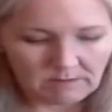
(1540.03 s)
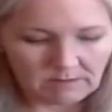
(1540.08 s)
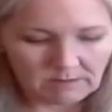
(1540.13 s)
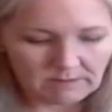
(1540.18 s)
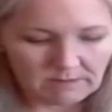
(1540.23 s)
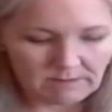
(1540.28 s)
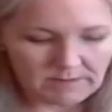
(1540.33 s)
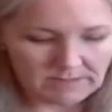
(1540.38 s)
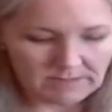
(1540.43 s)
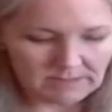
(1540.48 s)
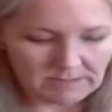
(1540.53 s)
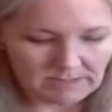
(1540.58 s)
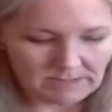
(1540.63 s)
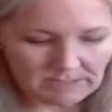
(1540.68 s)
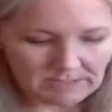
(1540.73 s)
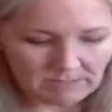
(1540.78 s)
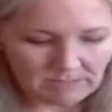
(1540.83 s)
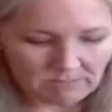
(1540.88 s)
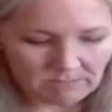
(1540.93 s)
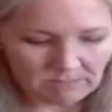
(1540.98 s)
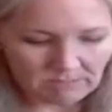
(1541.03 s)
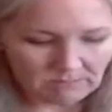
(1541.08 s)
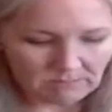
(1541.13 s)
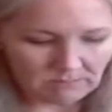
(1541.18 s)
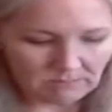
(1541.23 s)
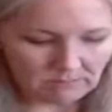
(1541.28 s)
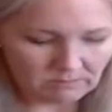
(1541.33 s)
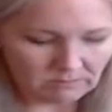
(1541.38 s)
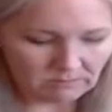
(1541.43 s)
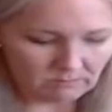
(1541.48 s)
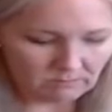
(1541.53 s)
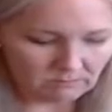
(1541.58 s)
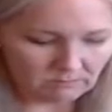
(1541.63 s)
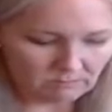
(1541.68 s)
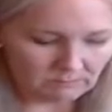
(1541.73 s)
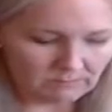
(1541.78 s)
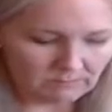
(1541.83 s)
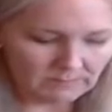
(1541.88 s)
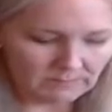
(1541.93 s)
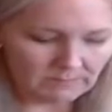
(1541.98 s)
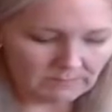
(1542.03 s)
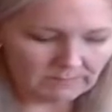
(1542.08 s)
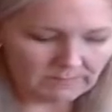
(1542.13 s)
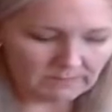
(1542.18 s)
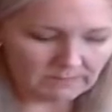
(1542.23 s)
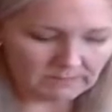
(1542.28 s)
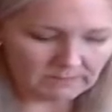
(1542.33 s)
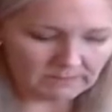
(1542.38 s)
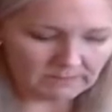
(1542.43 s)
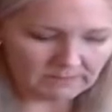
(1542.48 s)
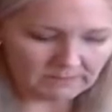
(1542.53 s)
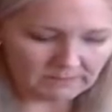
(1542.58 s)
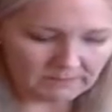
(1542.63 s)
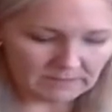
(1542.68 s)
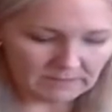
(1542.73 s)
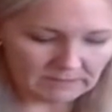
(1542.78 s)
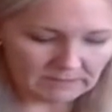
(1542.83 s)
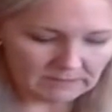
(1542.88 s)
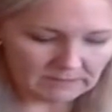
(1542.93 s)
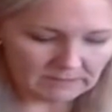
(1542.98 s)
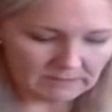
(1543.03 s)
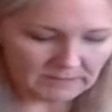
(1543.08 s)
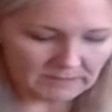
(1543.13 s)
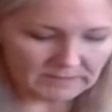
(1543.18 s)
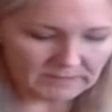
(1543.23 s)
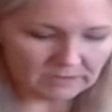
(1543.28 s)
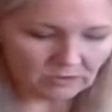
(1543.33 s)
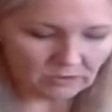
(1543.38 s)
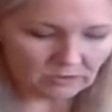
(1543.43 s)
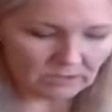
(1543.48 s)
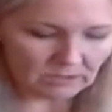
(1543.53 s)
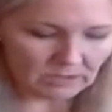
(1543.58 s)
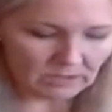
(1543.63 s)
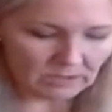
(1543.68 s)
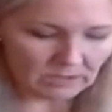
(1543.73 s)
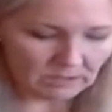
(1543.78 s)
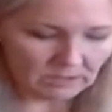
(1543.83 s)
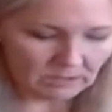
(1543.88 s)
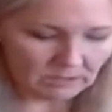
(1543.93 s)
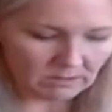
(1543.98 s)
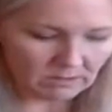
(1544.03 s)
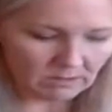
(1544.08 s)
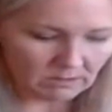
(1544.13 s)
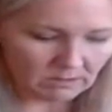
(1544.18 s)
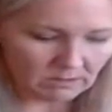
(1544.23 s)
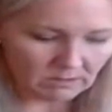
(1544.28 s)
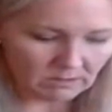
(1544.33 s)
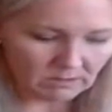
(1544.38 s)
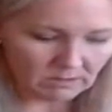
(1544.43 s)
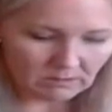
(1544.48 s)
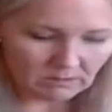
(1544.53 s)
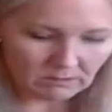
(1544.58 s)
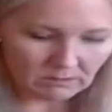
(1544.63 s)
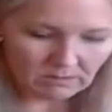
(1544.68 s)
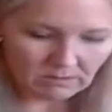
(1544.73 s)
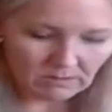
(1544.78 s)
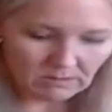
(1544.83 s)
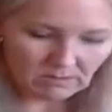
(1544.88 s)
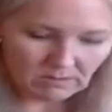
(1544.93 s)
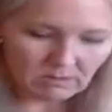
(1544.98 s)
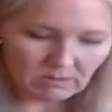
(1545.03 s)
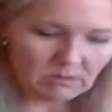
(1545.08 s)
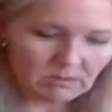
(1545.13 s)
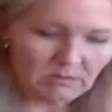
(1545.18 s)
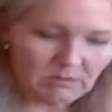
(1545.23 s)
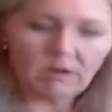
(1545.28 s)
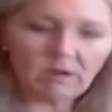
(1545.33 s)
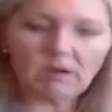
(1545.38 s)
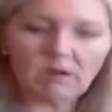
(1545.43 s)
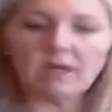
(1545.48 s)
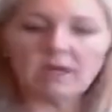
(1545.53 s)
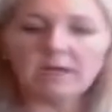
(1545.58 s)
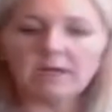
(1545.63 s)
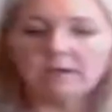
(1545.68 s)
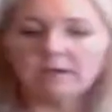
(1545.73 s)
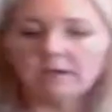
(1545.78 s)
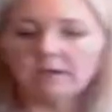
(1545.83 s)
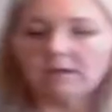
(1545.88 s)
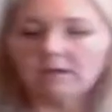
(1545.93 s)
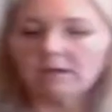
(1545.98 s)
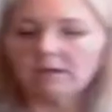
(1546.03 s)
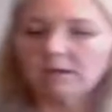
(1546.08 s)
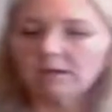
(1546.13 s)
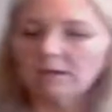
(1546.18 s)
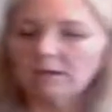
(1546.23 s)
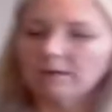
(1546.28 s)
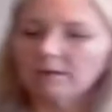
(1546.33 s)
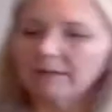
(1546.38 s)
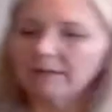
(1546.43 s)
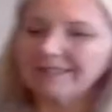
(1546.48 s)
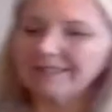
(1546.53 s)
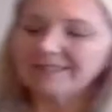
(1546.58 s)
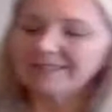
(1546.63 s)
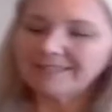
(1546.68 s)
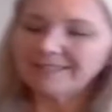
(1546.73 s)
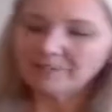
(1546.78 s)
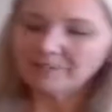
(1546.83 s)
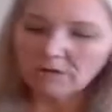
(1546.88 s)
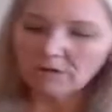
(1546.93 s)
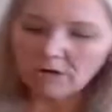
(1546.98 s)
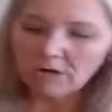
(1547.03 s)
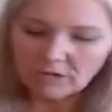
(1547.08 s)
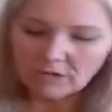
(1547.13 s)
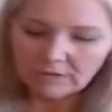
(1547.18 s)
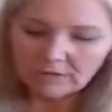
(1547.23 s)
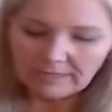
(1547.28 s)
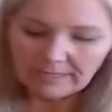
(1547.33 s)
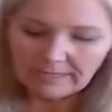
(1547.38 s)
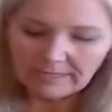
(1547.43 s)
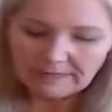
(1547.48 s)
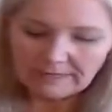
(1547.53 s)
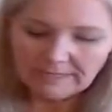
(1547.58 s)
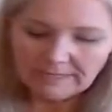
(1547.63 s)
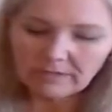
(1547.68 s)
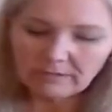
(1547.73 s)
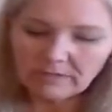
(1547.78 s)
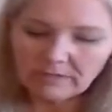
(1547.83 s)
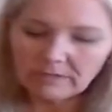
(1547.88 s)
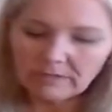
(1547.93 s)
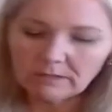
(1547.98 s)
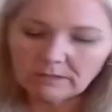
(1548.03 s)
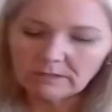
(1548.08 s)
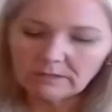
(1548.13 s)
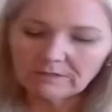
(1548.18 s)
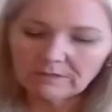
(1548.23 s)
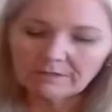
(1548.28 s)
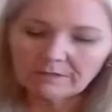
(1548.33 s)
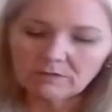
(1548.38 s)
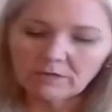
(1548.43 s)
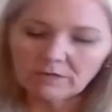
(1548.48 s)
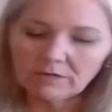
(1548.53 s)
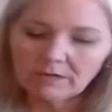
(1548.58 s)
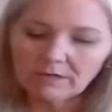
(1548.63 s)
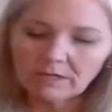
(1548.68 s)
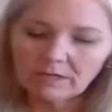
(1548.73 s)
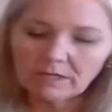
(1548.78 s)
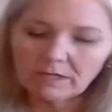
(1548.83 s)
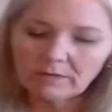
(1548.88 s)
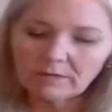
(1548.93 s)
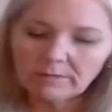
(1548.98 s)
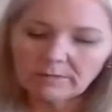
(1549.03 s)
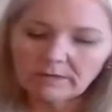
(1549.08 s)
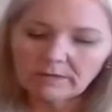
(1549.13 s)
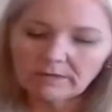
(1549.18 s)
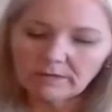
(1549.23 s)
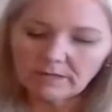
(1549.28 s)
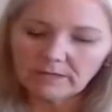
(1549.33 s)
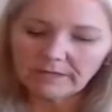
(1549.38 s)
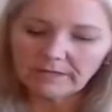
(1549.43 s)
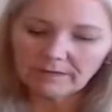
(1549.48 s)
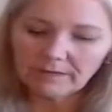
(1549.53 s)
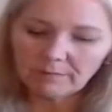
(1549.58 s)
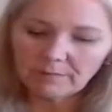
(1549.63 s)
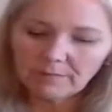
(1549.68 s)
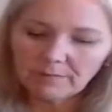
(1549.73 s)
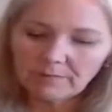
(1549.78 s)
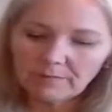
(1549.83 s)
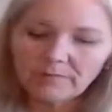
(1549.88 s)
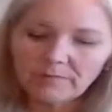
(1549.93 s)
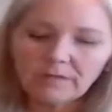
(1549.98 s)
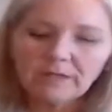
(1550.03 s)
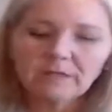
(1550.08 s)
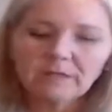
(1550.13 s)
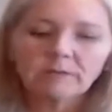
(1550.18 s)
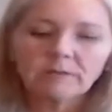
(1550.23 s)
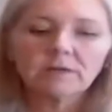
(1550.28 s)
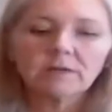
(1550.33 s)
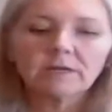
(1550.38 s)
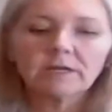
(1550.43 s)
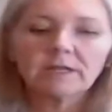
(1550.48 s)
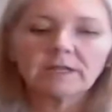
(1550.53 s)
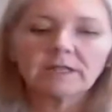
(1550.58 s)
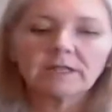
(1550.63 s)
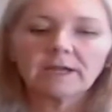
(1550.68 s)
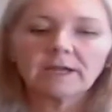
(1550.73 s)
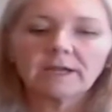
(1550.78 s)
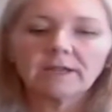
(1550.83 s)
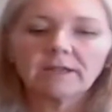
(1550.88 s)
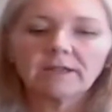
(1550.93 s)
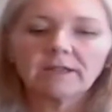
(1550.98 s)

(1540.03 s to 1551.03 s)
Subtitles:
But they make a really big difference, especially on, like, these are hard to get down here because there's a little bit of a lip. But look at that.